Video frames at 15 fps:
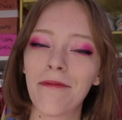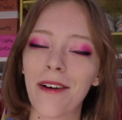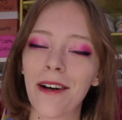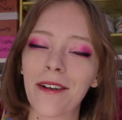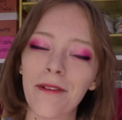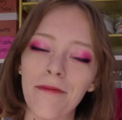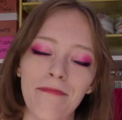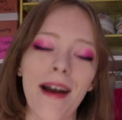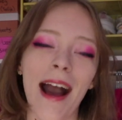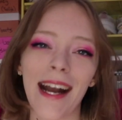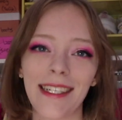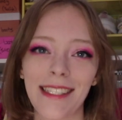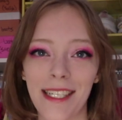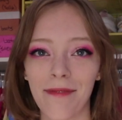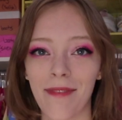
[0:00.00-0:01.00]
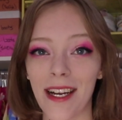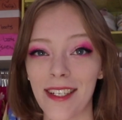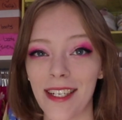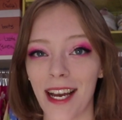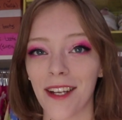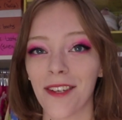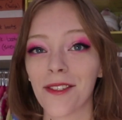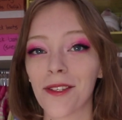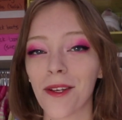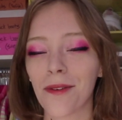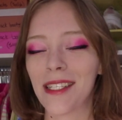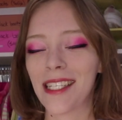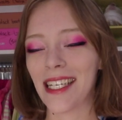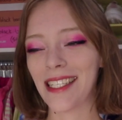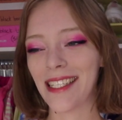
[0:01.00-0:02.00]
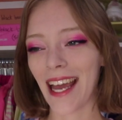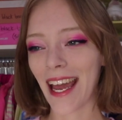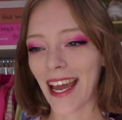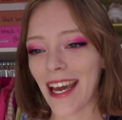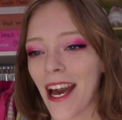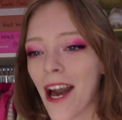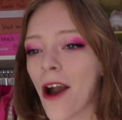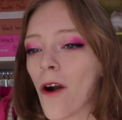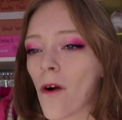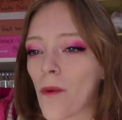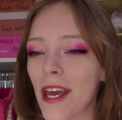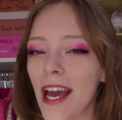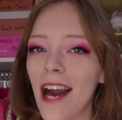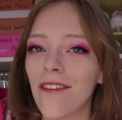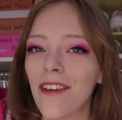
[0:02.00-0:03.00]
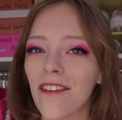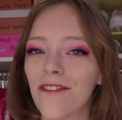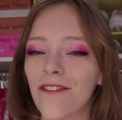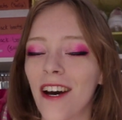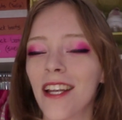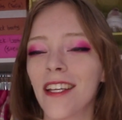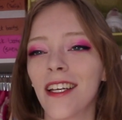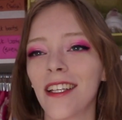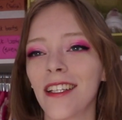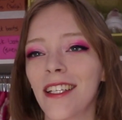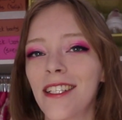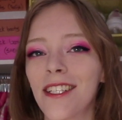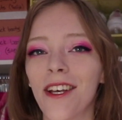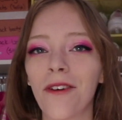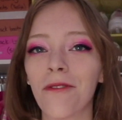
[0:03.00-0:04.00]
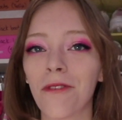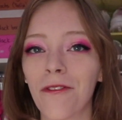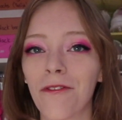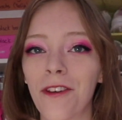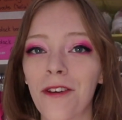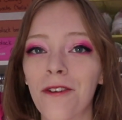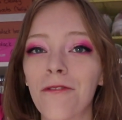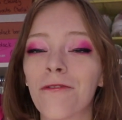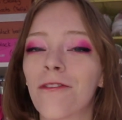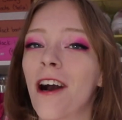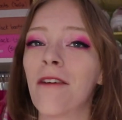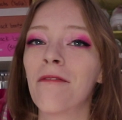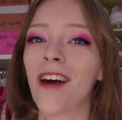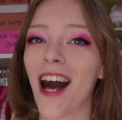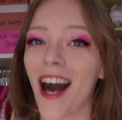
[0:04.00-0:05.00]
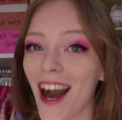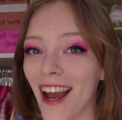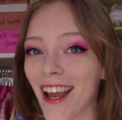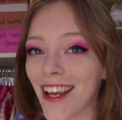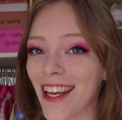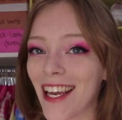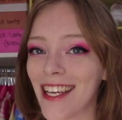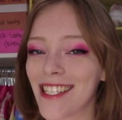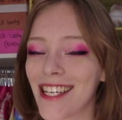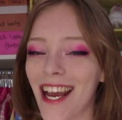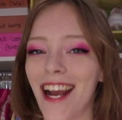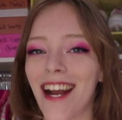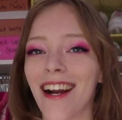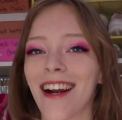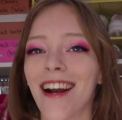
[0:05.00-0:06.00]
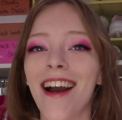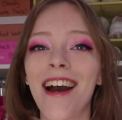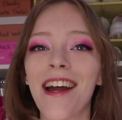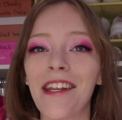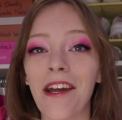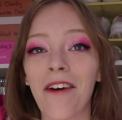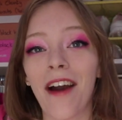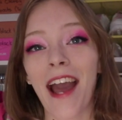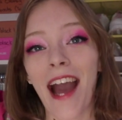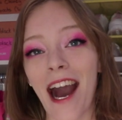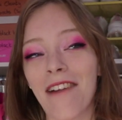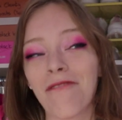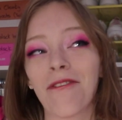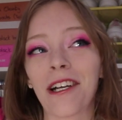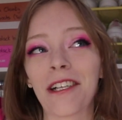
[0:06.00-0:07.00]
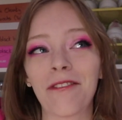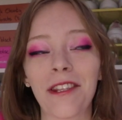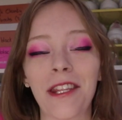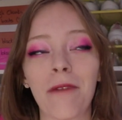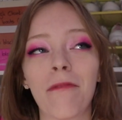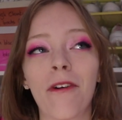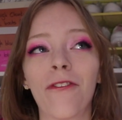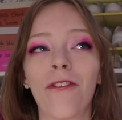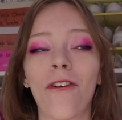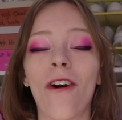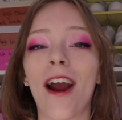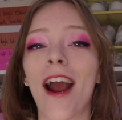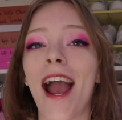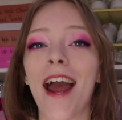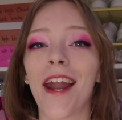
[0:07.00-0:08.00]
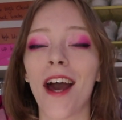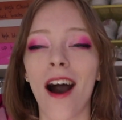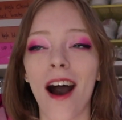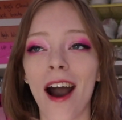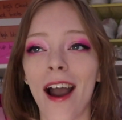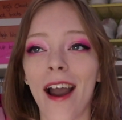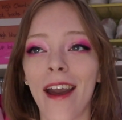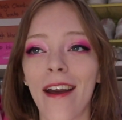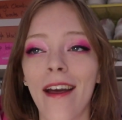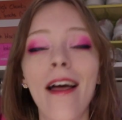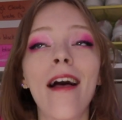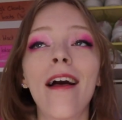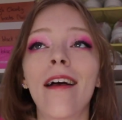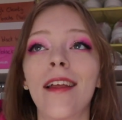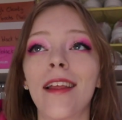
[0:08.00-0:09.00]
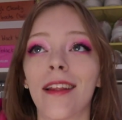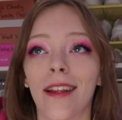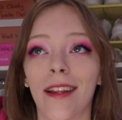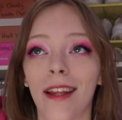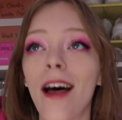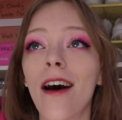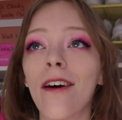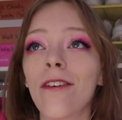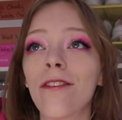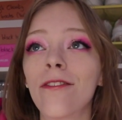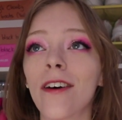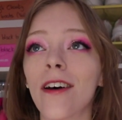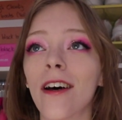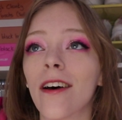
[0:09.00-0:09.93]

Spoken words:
welcome back to my channel. So today we have a fun little review from INH hair. Now I have worked with them before and I love